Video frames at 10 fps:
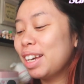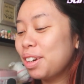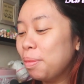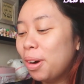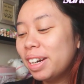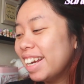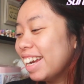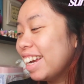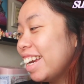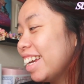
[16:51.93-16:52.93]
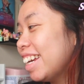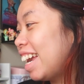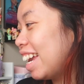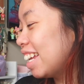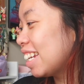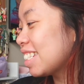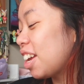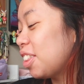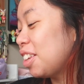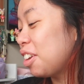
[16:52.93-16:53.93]
Good morning. It is
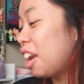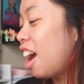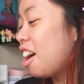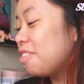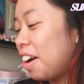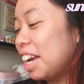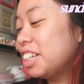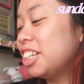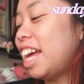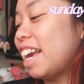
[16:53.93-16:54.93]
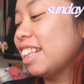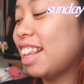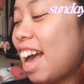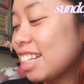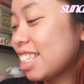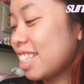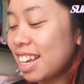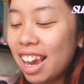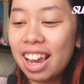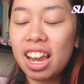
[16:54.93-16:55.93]
now the final and last
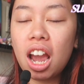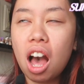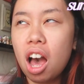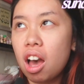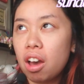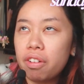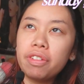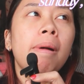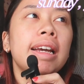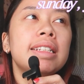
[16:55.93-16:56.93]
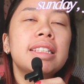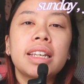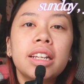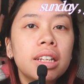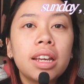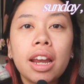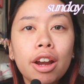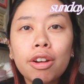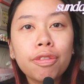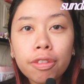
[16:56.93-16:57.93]
day of my
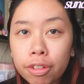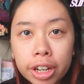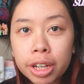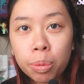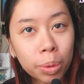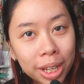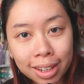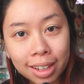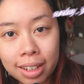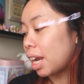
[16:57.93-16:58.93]
skincare free week.